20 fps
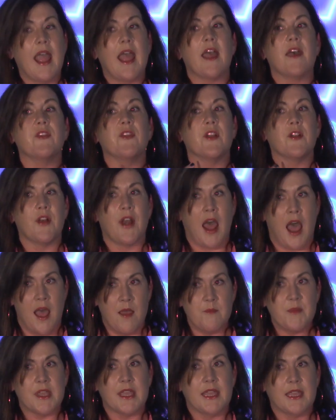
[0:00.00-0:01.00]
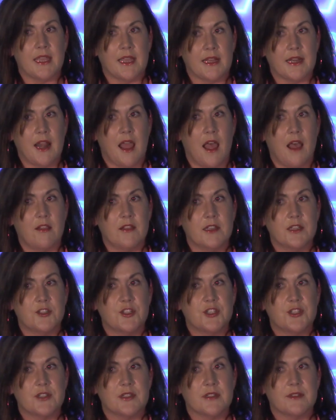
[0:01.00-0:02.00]
and they're not being
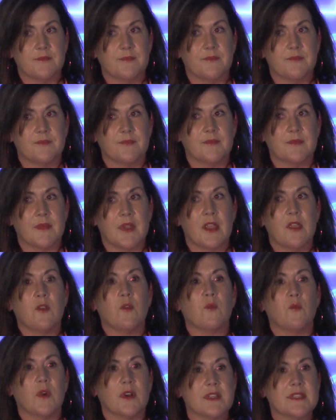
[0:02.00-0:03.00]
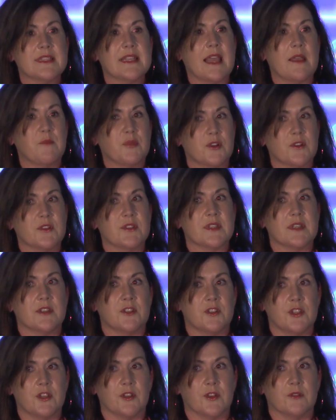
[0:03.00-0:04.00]
acknowledged, what does that person
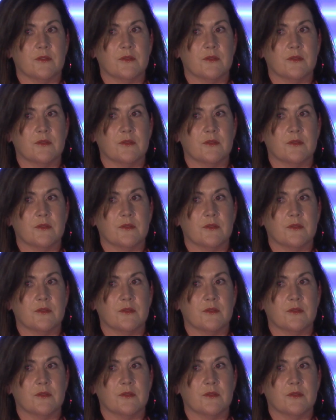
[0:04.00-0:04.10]
do?